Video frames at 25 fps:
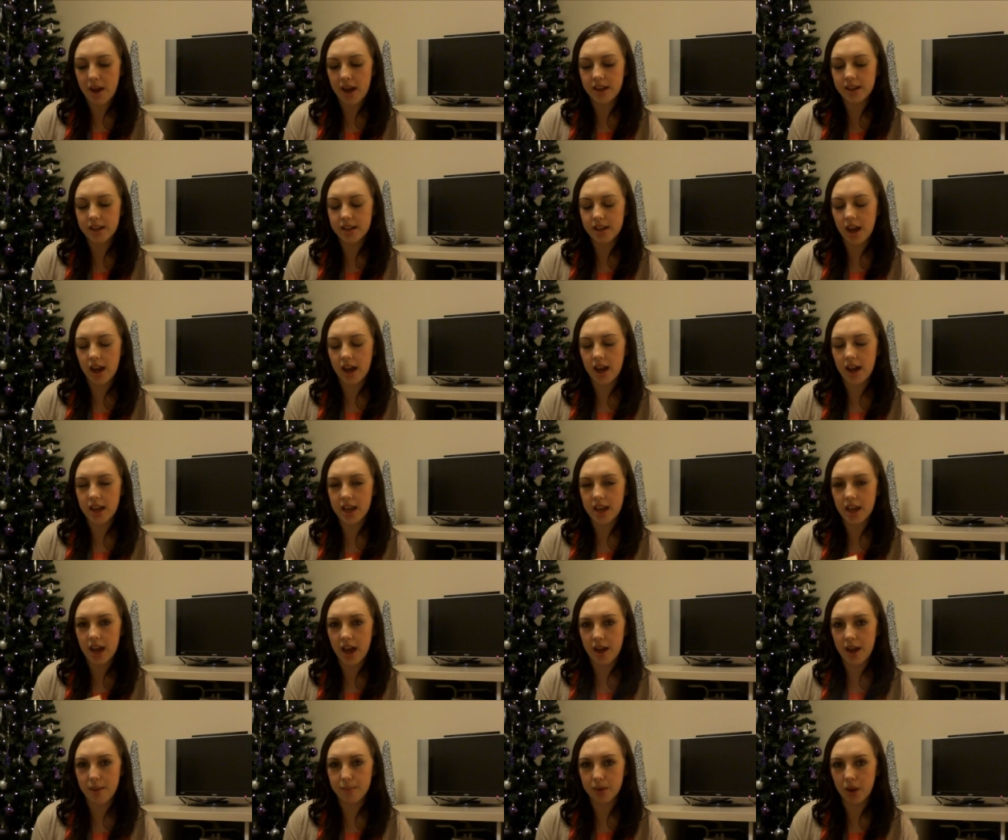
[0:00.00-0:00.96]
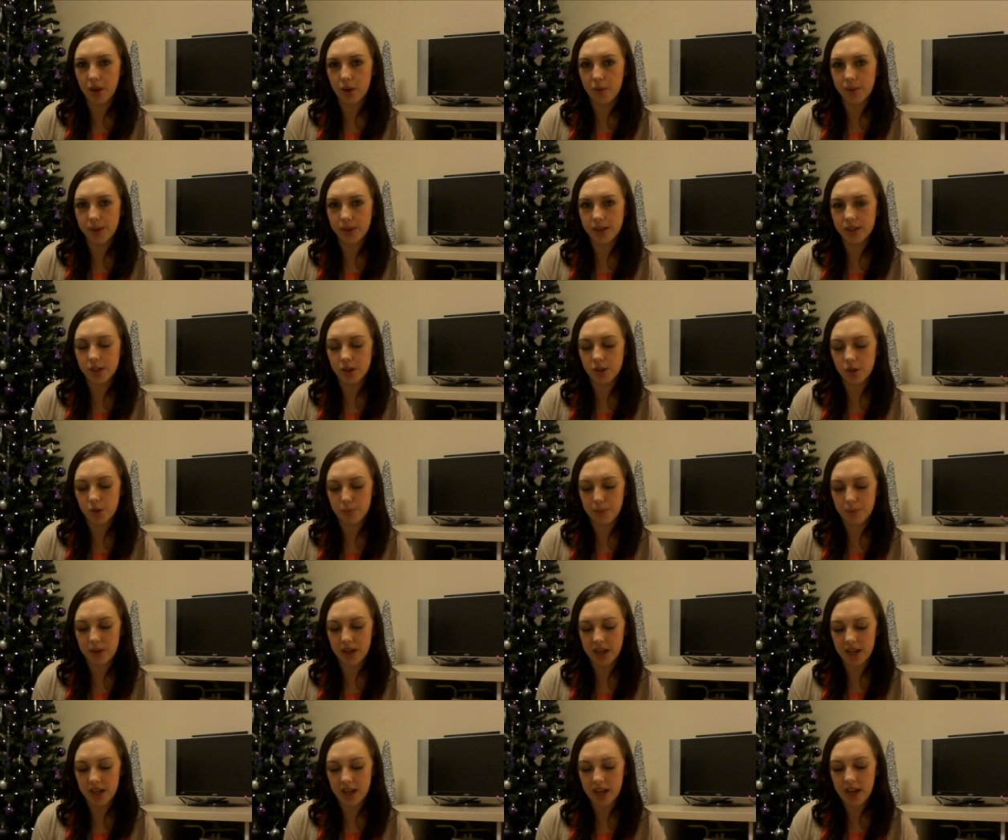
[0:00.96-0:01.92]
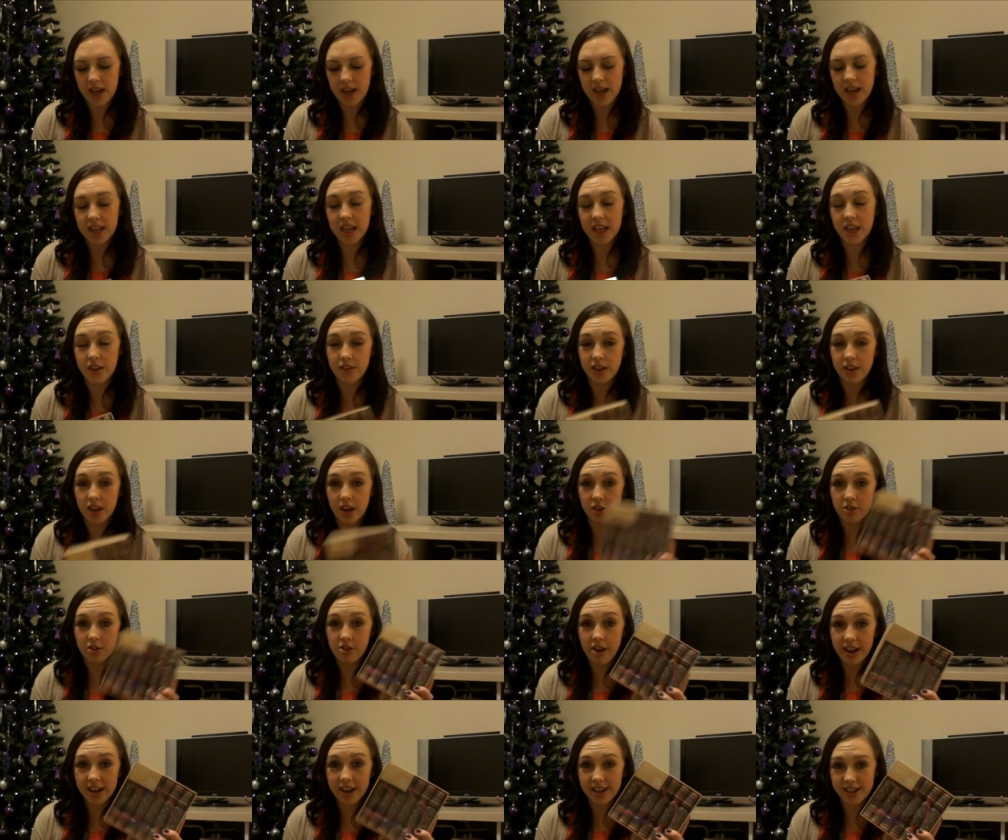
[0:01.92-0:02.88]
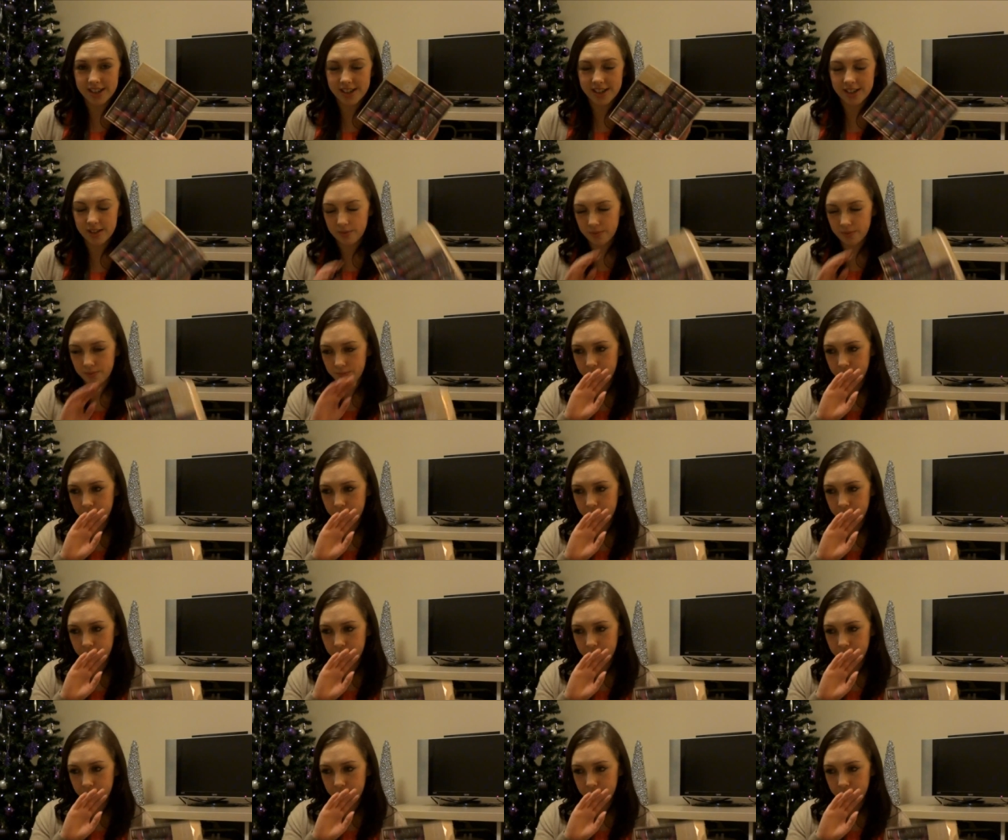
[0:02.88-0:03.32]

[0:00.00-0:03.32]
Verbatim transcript: I am going to be giving out crackers